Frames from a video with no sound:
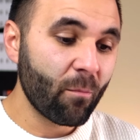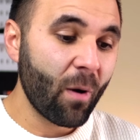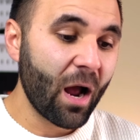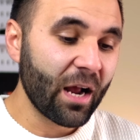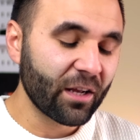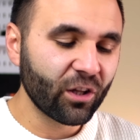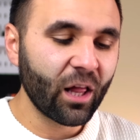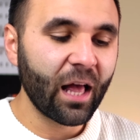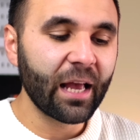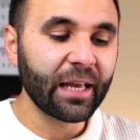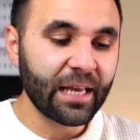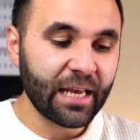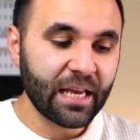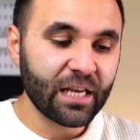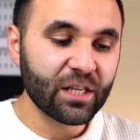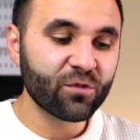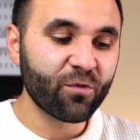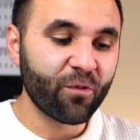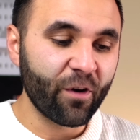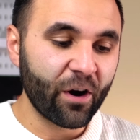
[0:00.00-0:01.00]
My client
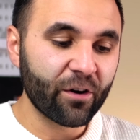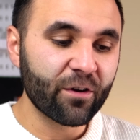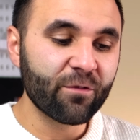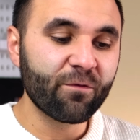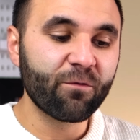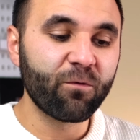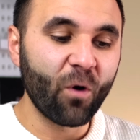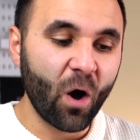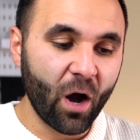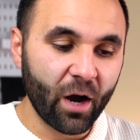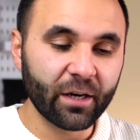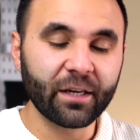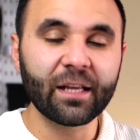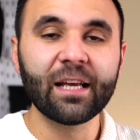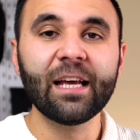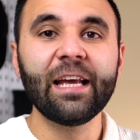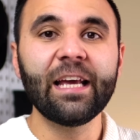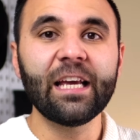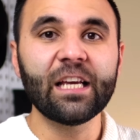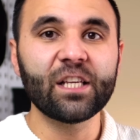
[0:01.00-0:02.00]
is very fun.
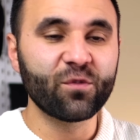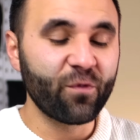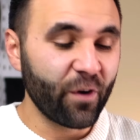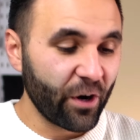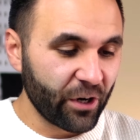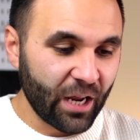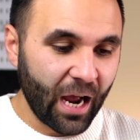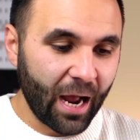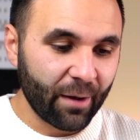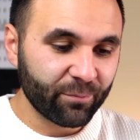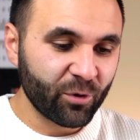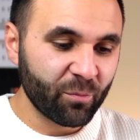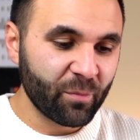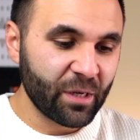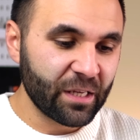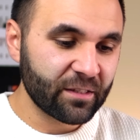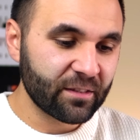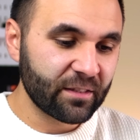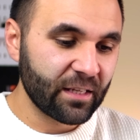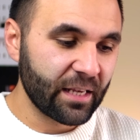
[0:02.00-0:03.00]
He's very
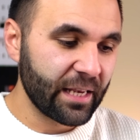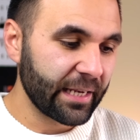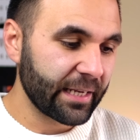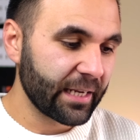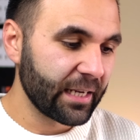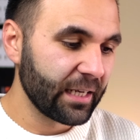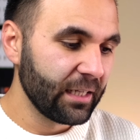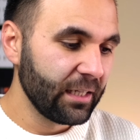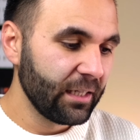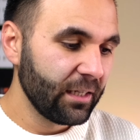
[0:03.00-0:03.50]
optimistic.